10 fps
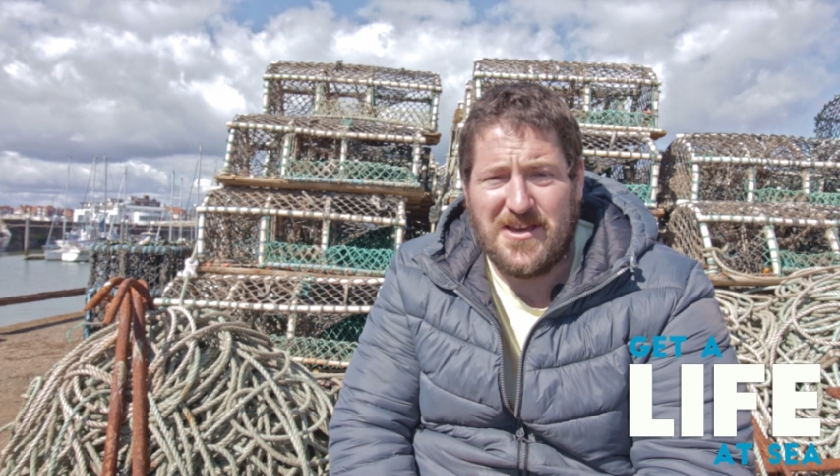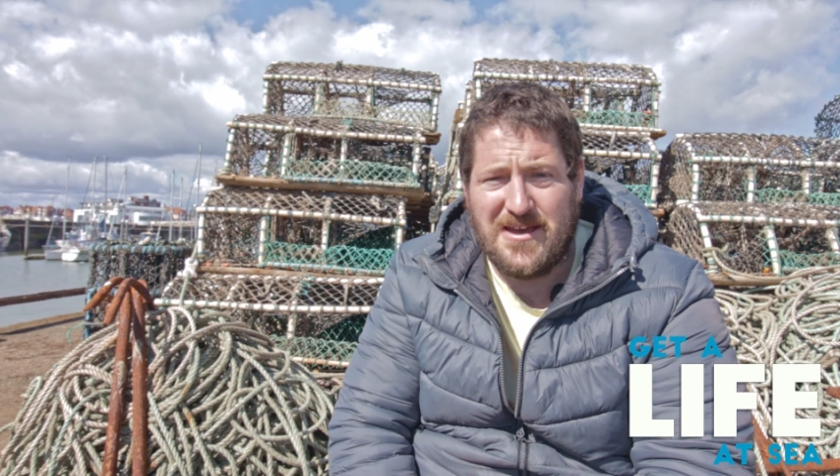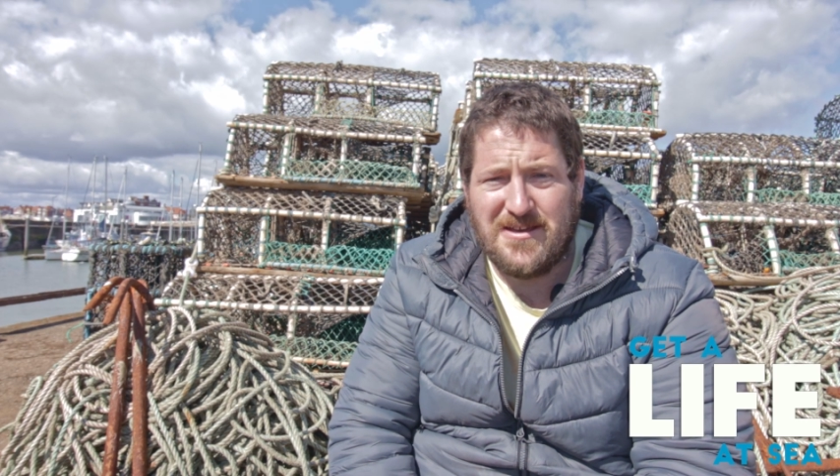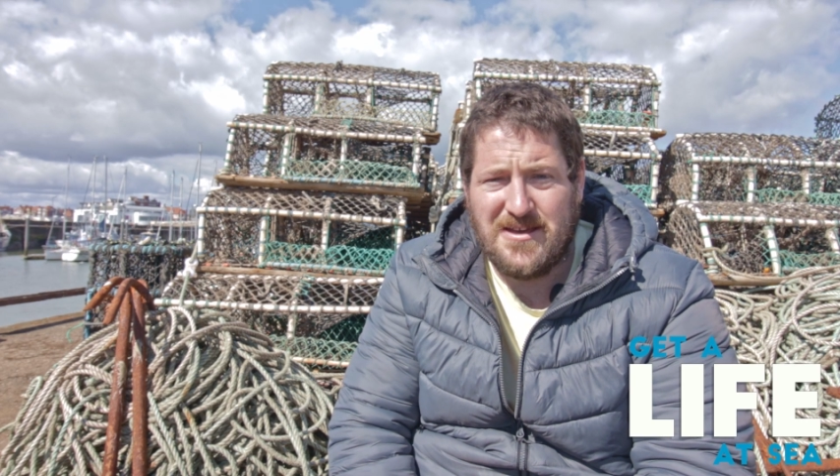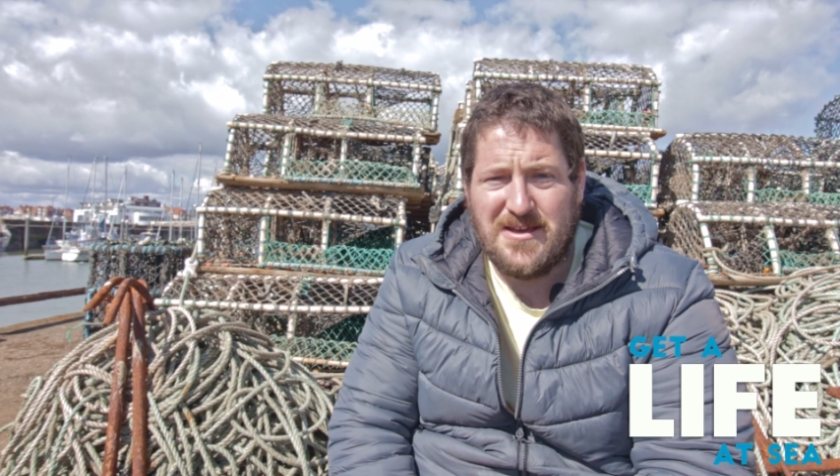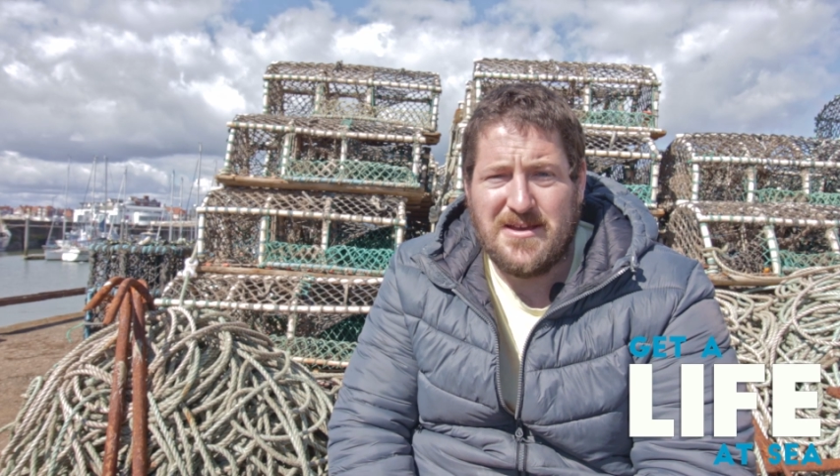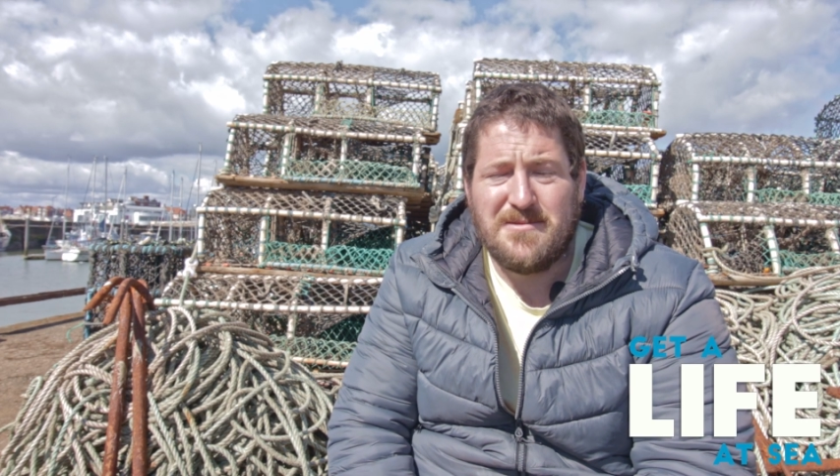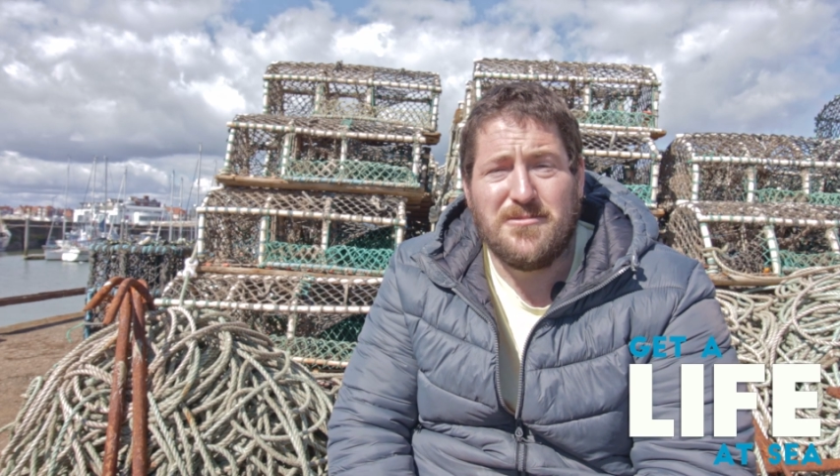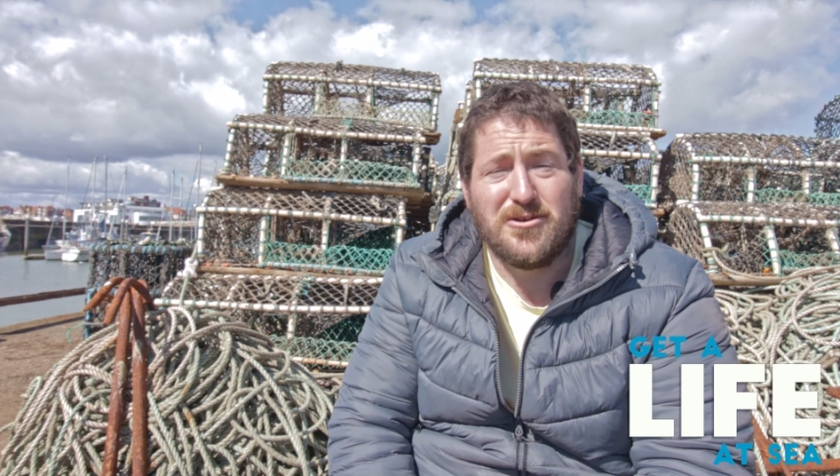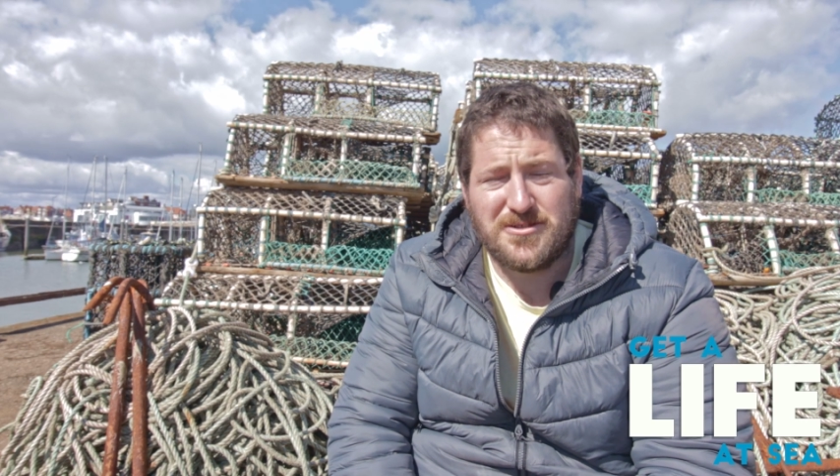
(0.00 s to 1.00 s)
share
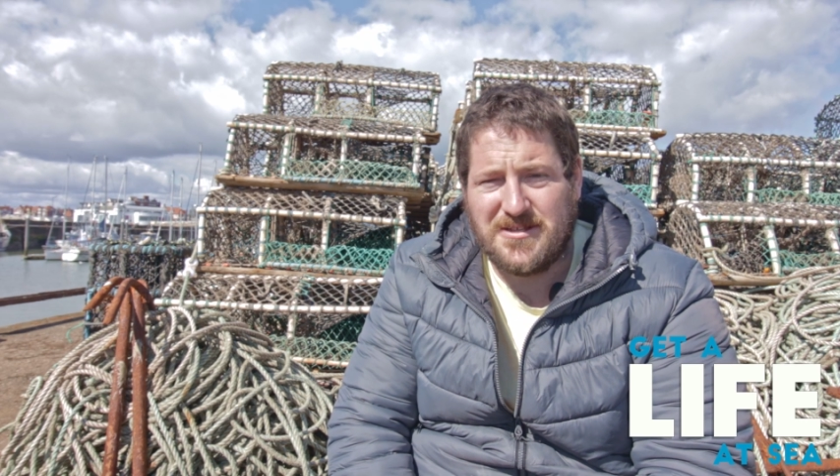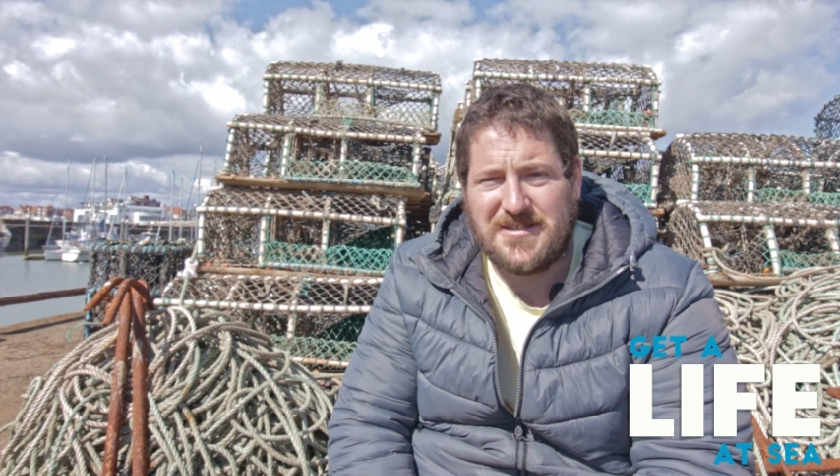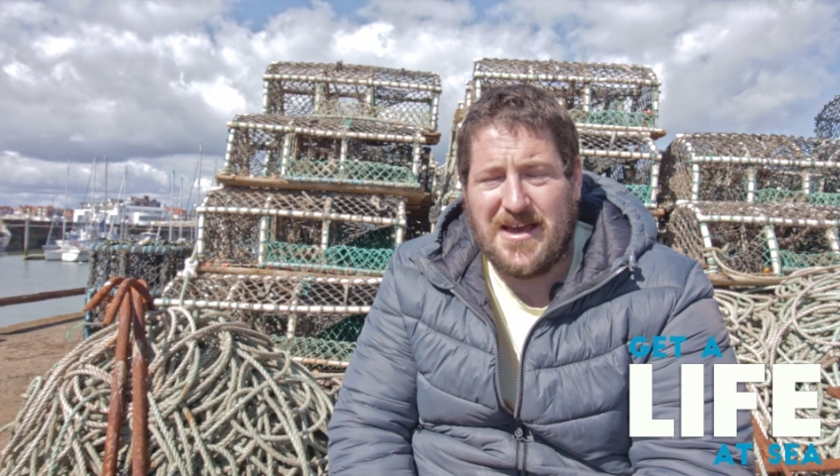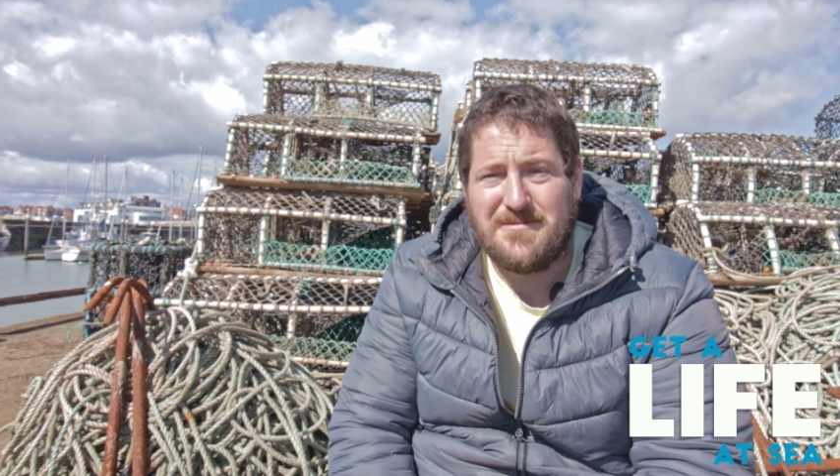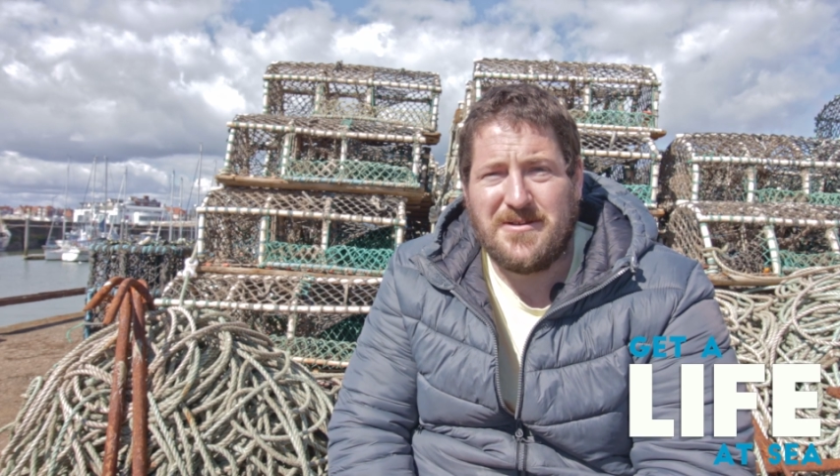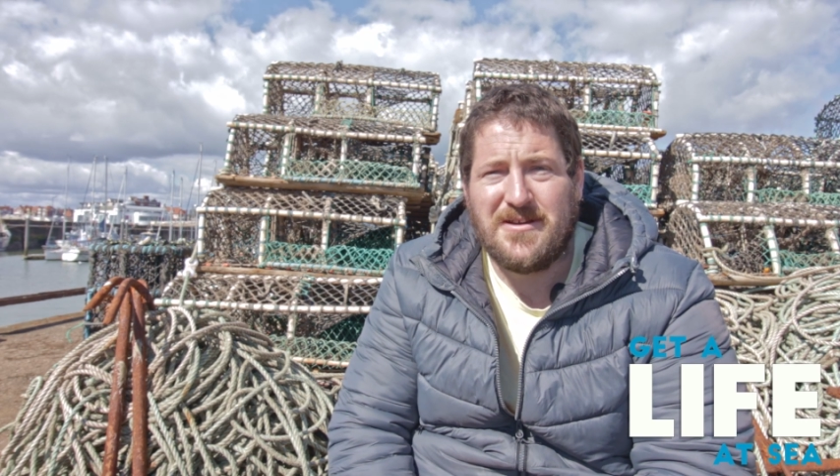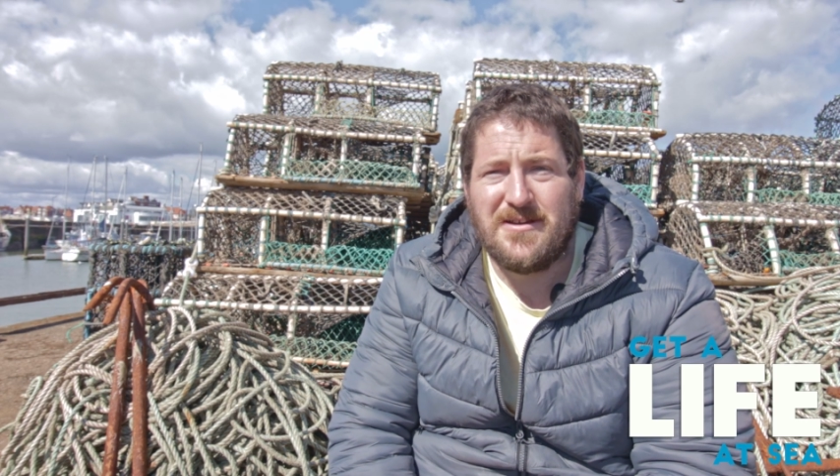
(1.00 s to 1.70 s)
most of the time.